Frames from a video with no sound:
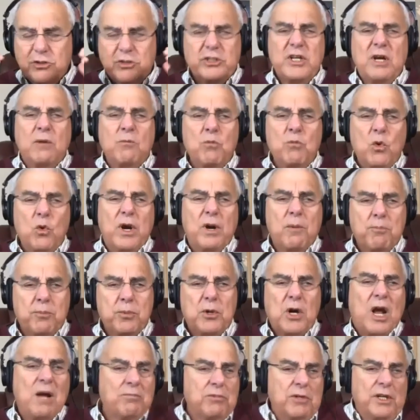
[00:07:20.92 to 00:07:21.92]
somewhere
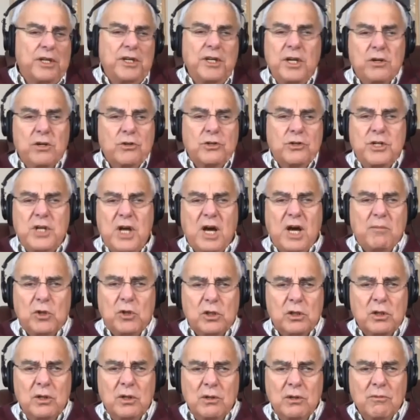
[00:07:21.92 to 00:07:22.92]
probably near
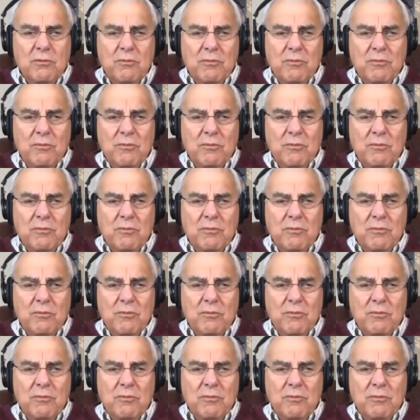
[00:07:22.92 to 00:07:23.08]
double.